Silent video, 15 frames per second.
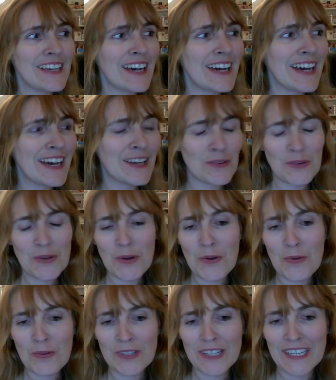I don't
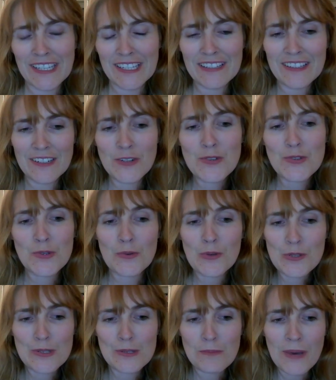know, like, they're so
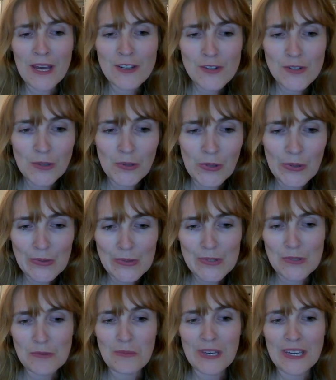special
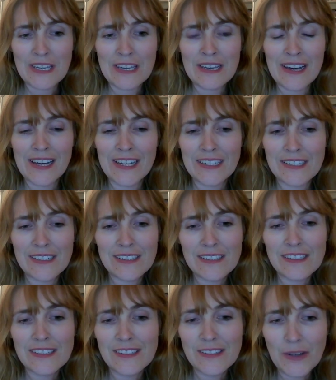to me. I
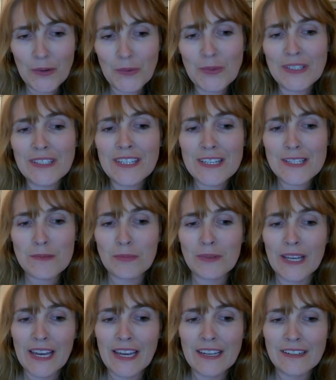can't really
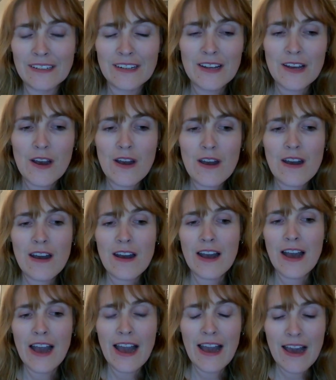explain
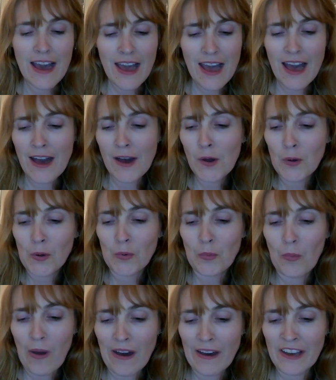how or
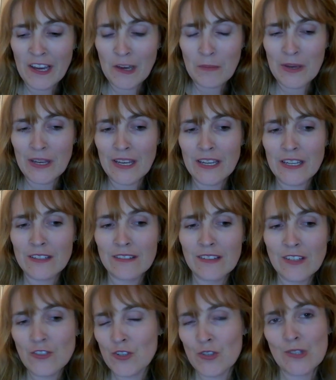why, but
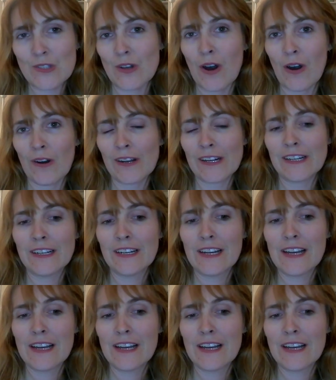they just are.